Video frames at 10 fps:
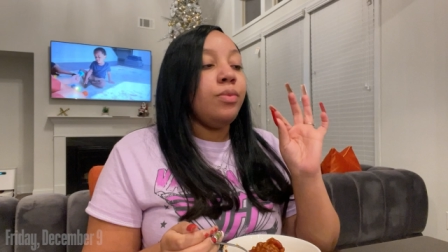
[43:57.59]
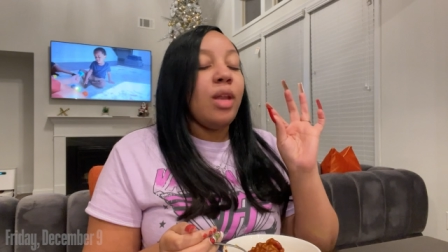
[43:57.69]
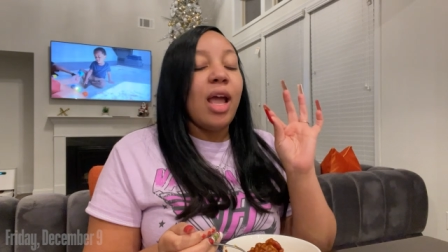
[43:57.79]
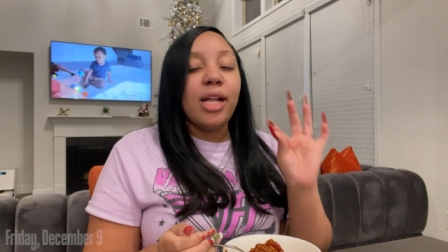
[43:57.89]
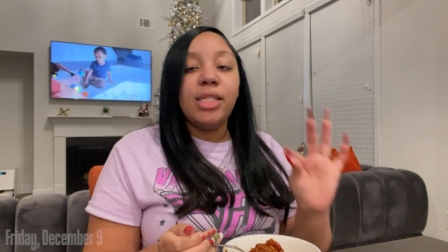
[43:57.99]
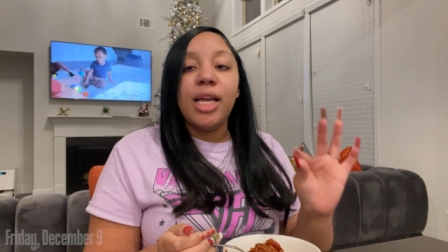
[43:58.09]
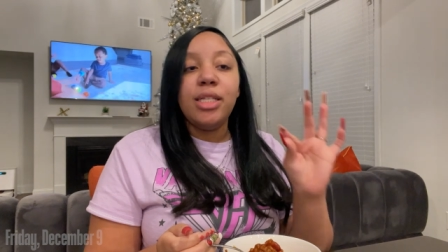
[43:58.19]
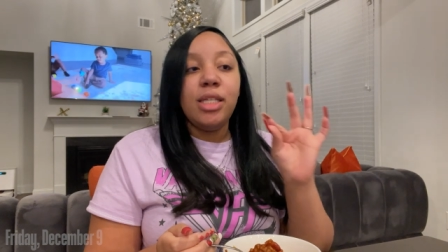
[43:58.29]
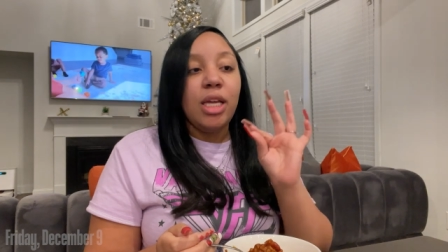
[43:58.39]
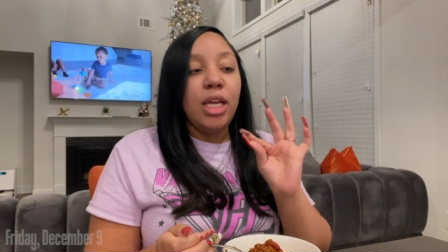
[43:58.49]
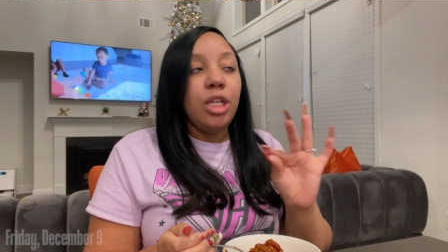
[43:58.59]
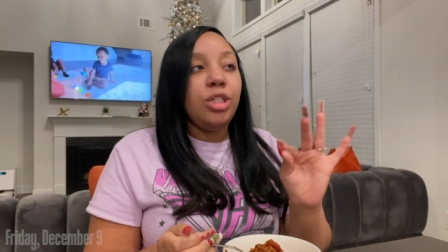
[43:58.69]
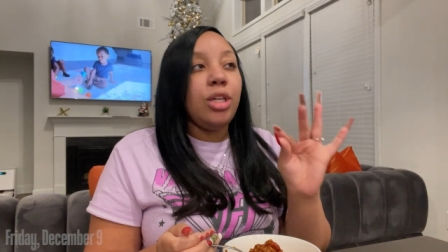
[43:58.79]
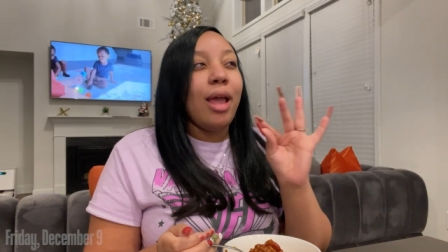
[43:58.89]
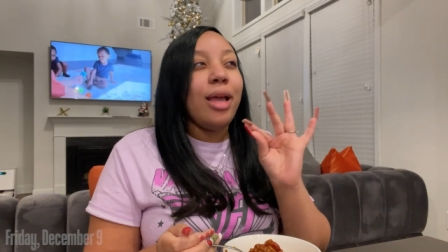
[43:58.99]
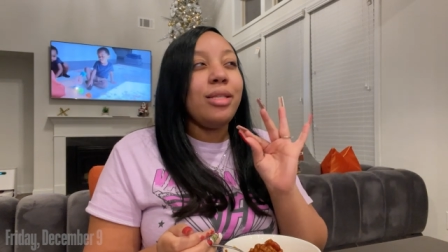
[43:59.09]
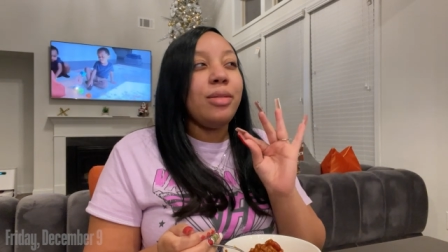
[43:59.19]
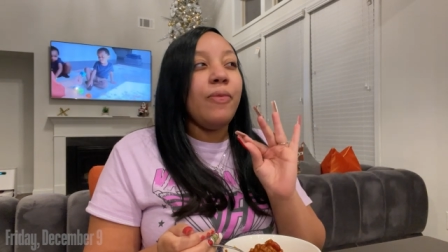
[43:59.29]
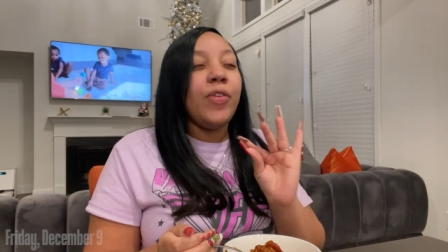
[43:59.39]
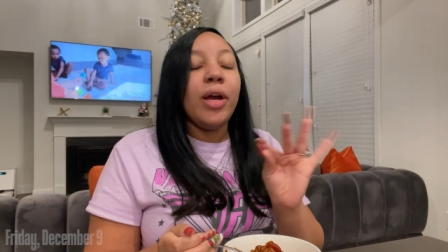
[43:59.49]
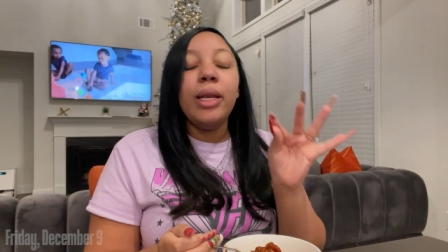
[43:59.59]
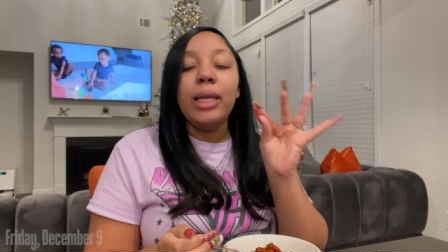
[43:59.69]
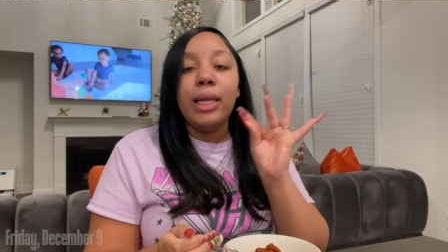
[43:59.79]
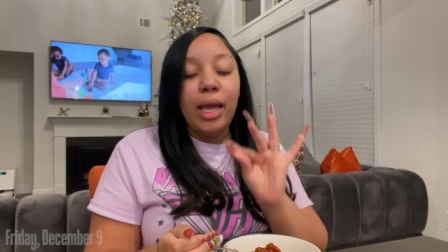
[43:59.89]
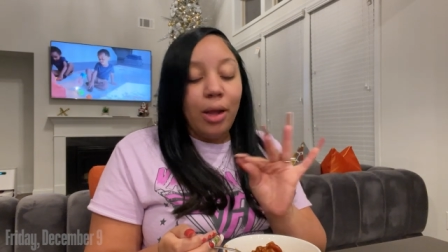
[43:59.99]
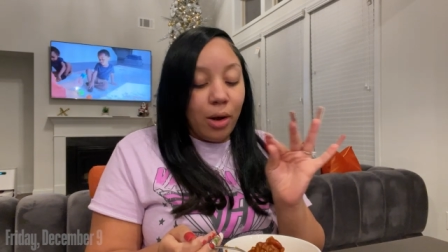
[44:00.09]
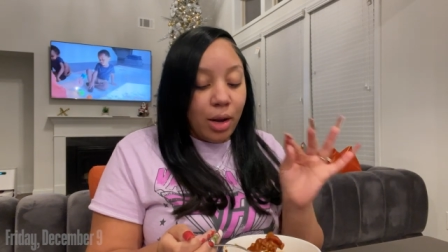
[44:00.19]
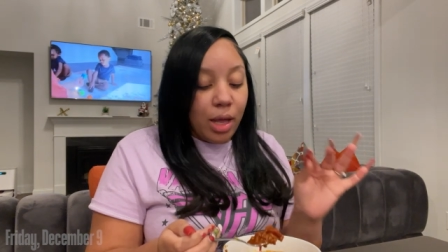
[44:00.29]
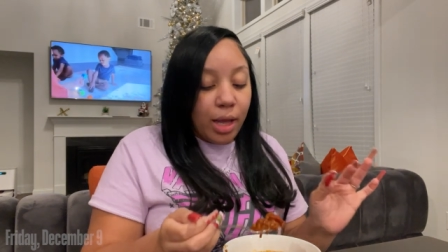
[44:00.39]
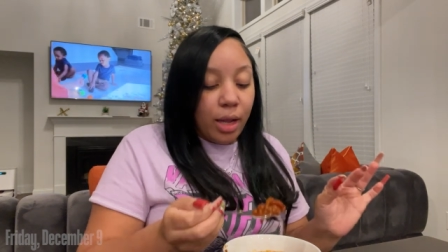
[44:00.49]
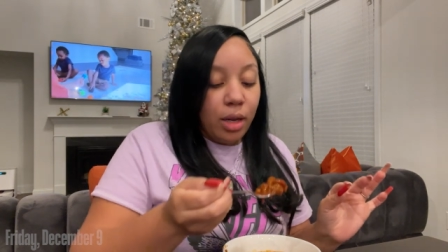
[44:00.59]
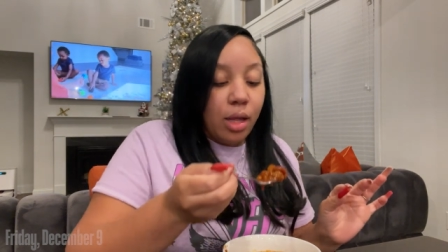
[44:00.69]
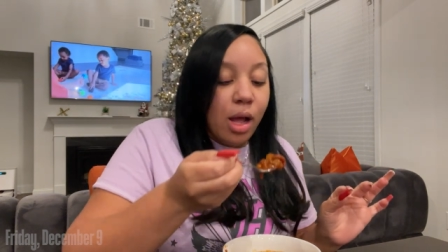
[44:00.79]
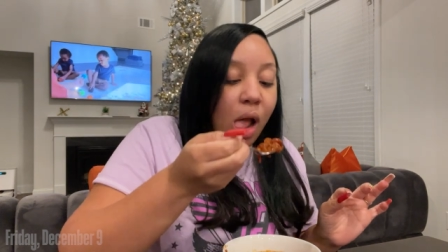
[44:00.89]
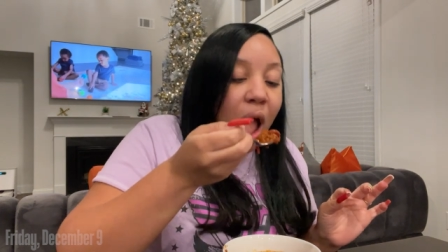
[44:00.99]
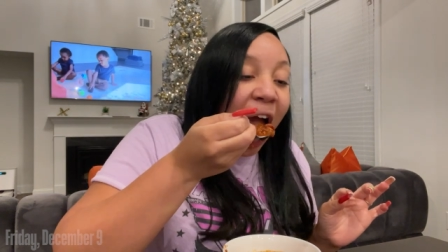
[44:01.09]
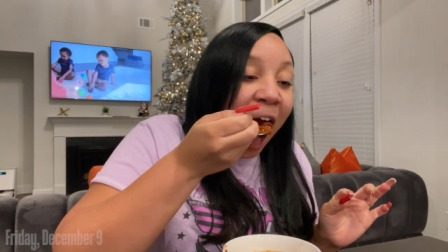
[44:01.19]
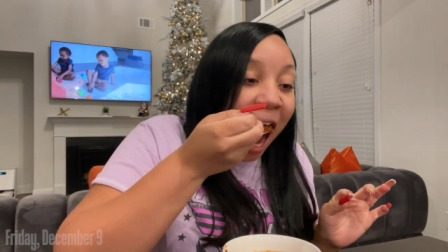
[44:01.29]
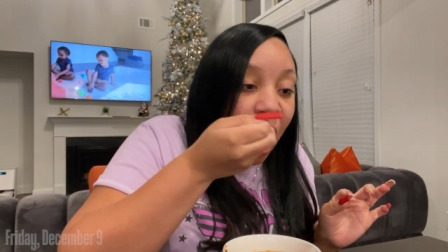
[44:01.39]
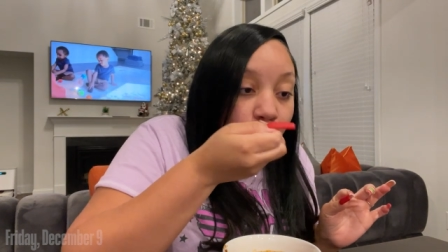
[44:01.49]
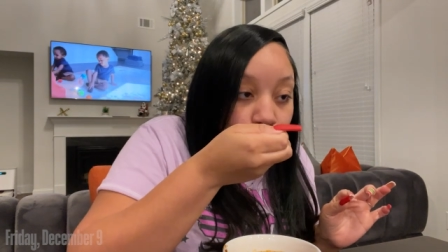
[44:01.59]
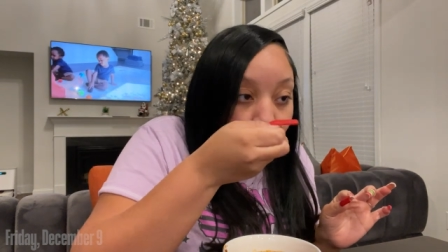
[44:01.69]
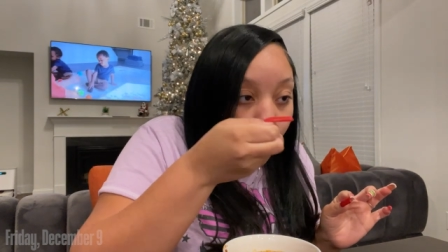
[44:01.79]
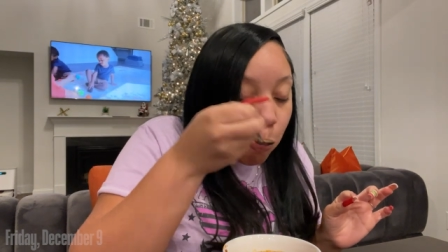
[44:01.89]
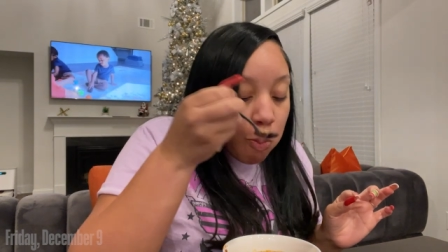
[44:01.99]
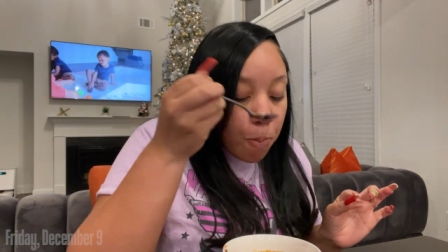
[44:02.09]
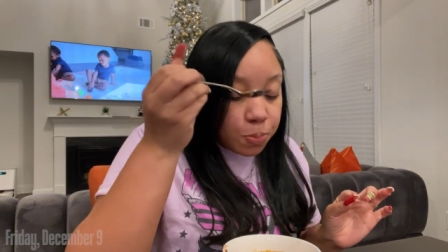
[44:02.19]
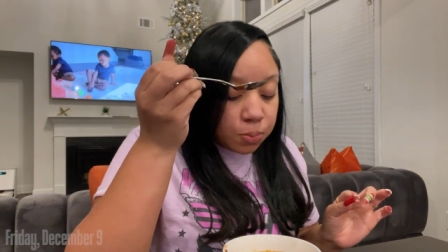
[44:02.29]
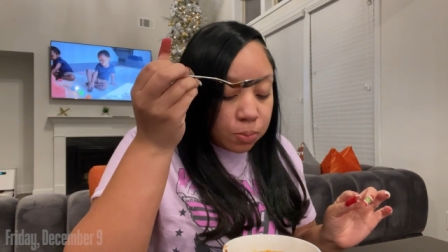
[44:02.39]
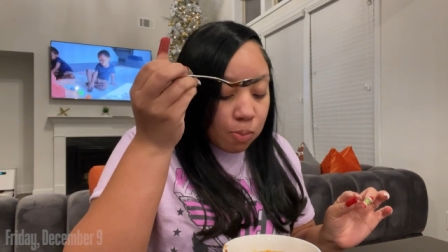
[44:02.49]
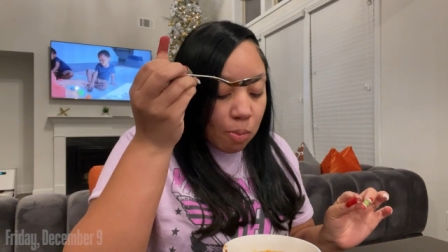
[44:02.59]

I taste each, like it's very layered. I like it a lot. Mm.